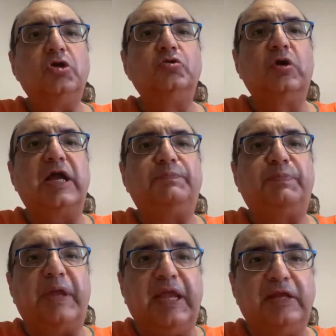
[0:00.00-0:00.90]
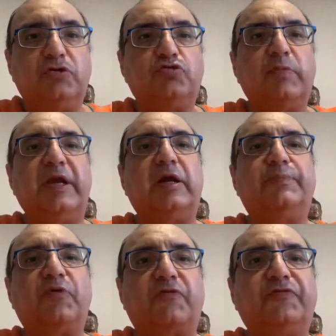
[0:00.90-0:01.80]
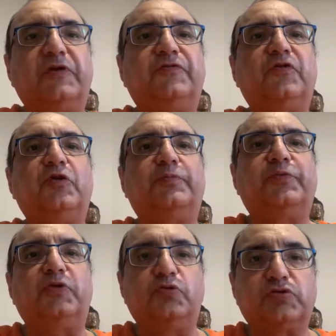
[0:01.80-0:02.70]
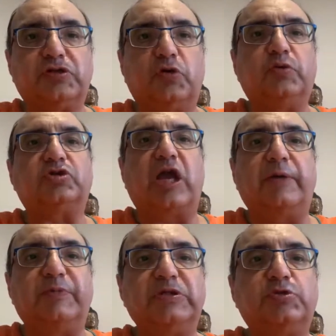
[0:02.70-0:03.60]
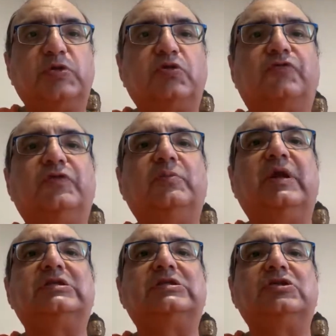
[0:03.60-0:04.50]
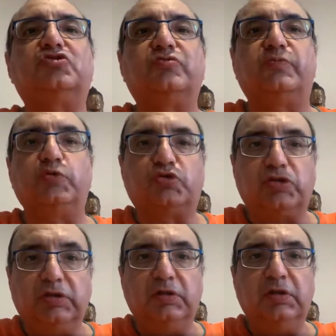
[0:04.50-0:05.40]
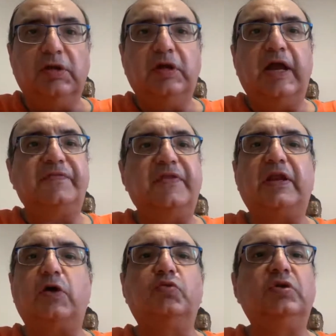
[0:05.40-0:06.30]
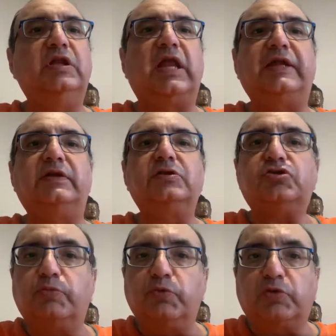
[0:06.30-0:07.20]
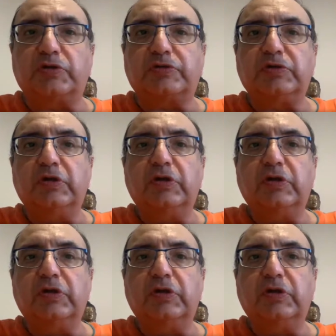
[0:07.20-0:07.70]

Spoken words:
You get paid to make a profit for your producer, which happens when your film gets distribution. And there are only 9 distributors.